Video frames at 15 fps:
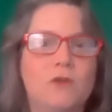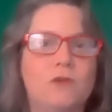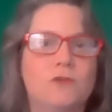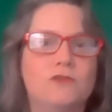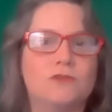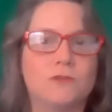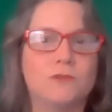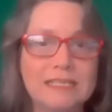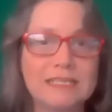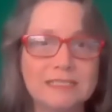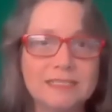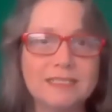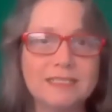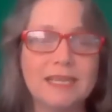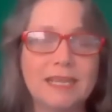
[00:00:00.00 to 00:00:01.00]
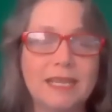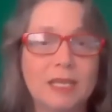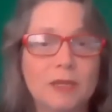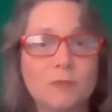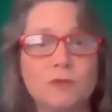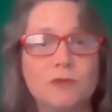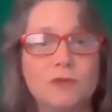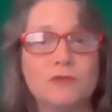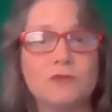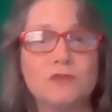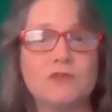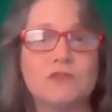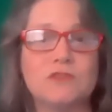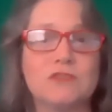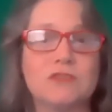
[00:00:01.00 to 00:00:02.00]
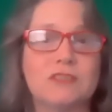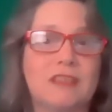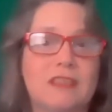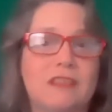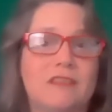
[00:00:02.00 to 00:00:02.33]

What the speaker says: who directed and produced